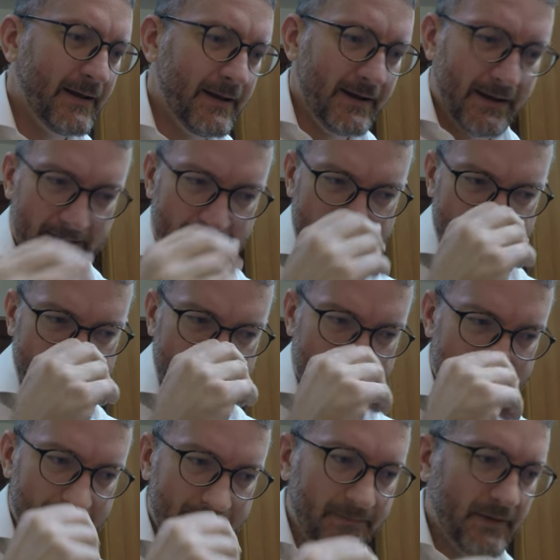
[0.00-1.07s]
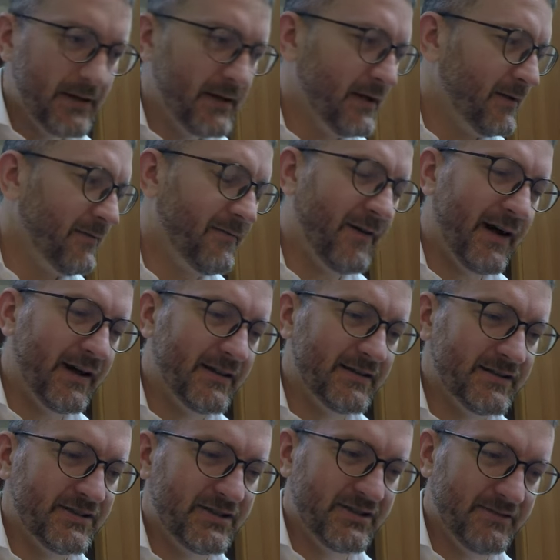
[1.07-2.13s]

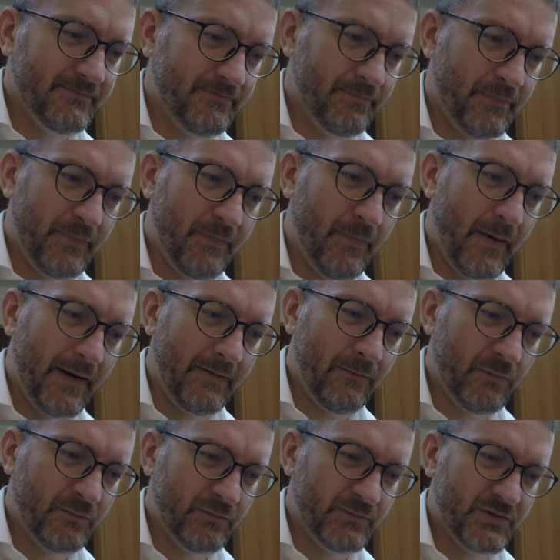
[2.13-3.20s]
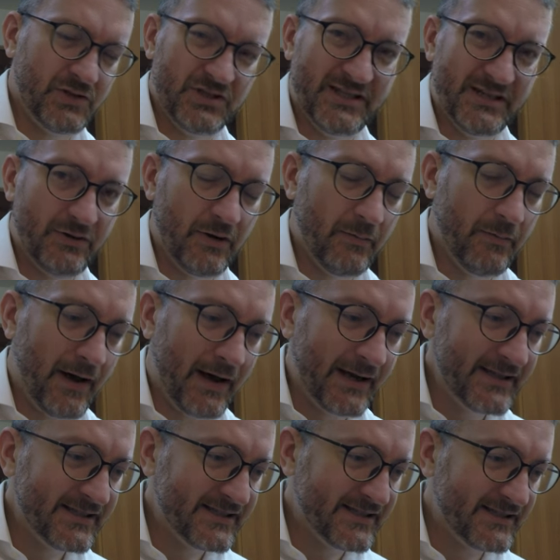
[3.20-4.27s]
files, but to 0
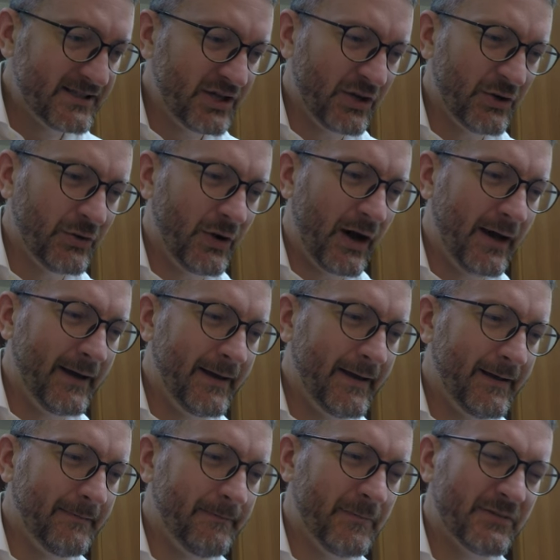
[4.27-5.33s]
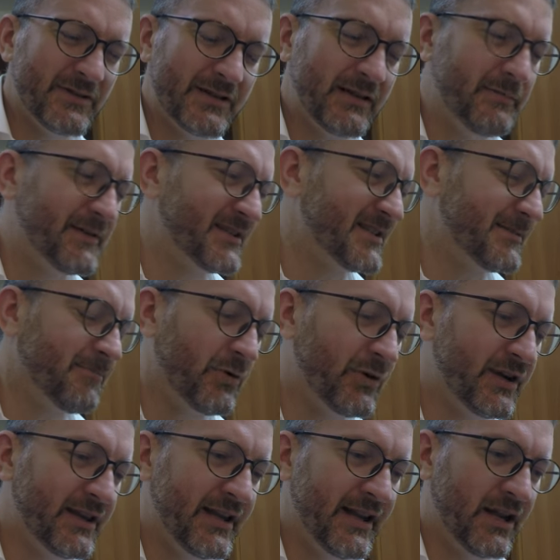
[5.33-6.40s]
bytes. So I was a little bit
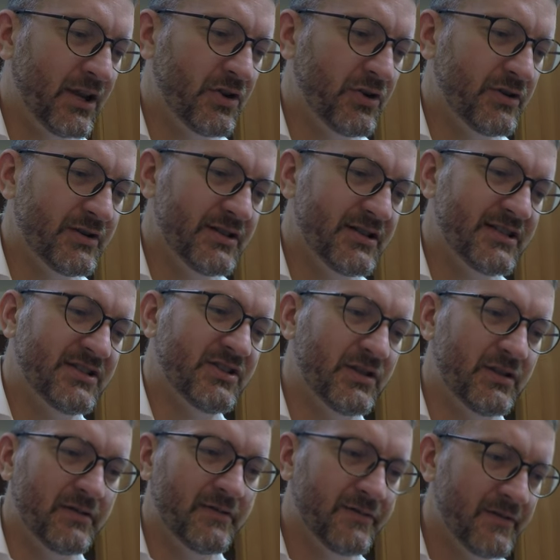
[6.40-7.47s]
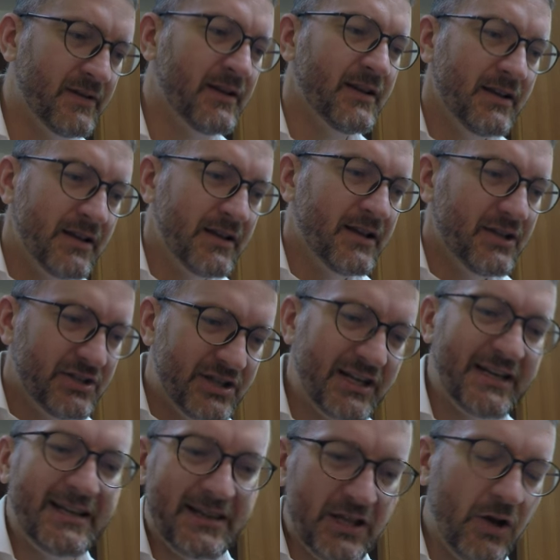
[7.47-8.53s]
disappointed that it couldn't sort of
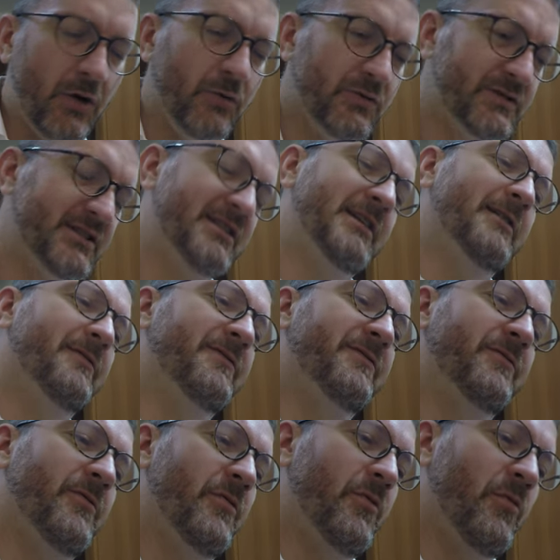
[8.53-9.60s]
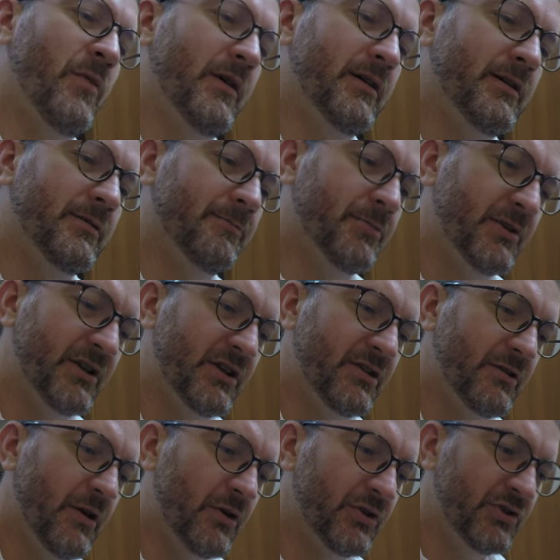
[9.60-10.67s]
delete the old stuff while
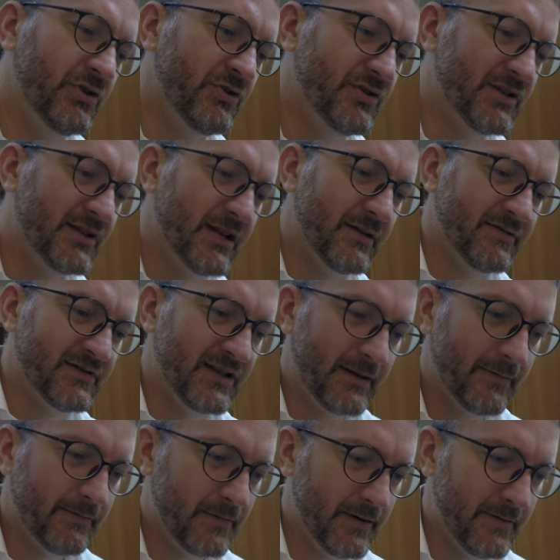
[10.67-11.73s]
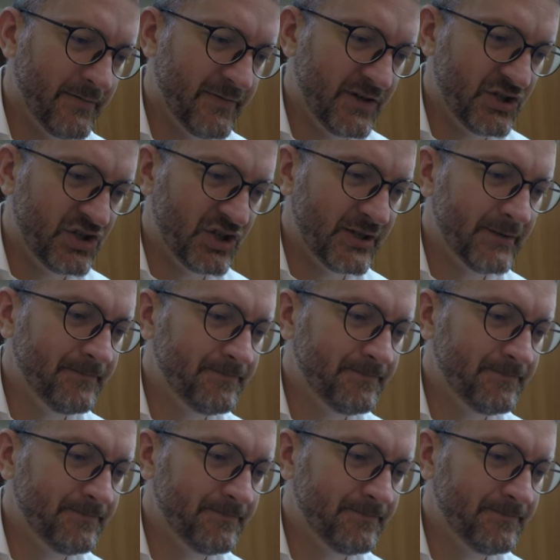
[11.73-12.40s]
putting on new stuff type a feature,